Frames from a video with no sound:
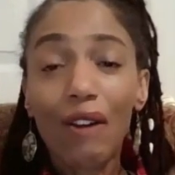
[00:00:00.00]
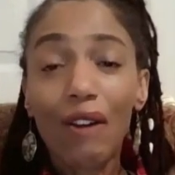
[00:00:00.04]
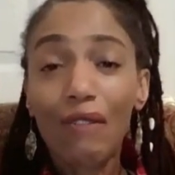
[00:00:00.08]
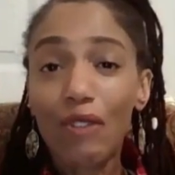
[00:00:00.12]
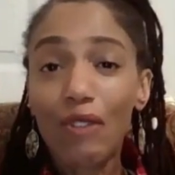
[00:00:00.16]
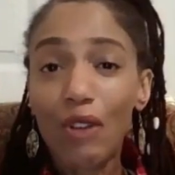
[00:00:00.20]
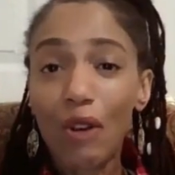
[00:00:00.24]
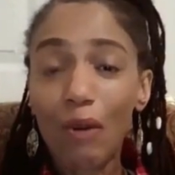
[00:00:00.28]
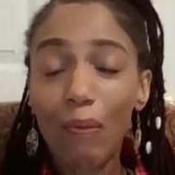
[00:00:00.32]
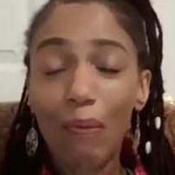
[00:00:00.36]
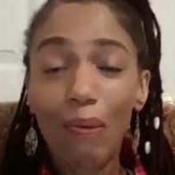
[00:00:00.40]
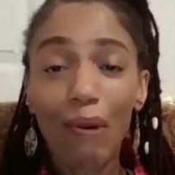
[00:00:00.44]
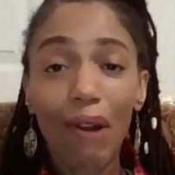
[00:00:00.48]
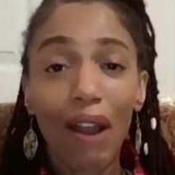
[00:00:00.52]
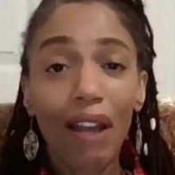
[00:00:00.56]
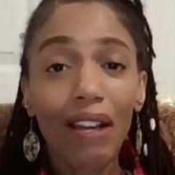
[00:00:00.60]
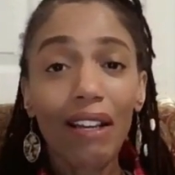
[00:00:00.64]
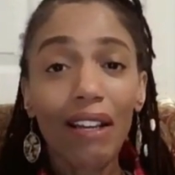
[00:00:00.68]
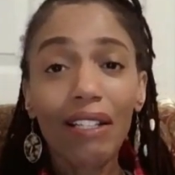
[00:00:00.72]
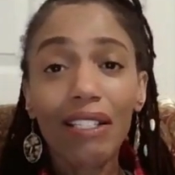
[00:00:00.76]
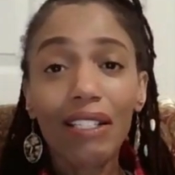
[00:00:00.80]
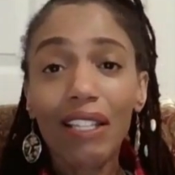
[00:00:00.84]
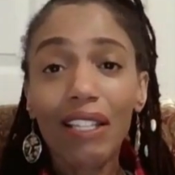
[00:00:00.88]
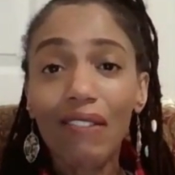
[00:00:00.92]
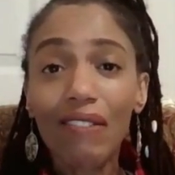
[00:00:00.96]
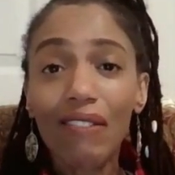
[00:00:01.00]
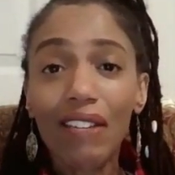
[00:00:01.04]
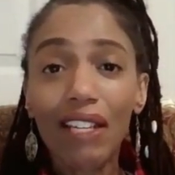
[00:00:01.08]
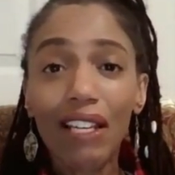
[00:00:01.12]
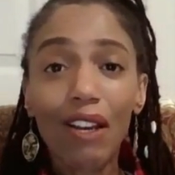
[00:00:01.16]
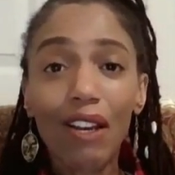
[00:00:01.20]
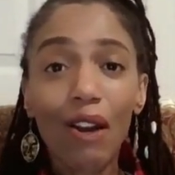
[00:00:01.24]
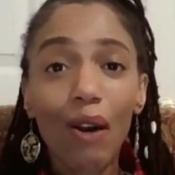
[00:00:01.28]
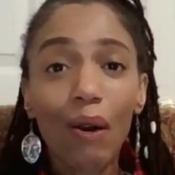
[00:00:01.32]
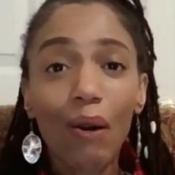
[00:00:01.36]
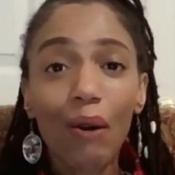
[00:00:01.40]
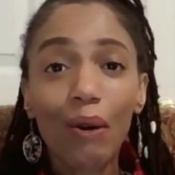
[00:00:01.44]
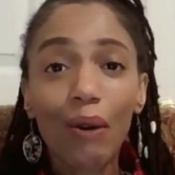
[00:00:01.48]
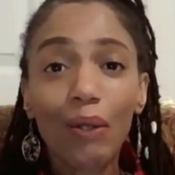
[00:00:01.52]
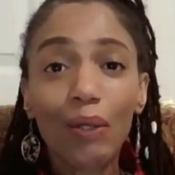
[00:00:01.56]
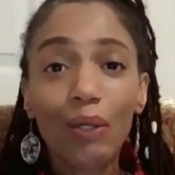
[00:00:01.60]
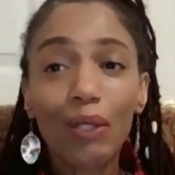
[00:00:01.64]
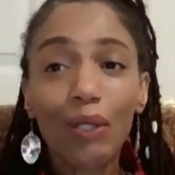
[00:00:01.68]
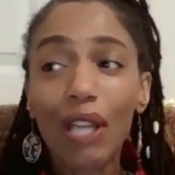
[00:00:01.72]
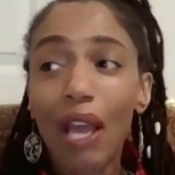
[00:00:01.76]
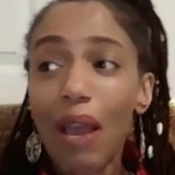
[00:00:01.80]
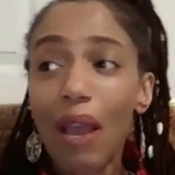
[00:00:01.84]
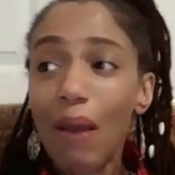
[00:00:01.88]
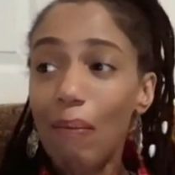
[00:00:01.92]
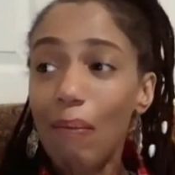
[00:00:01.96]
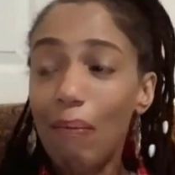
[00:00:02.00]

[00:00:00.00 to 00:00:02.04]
of your productivity goals.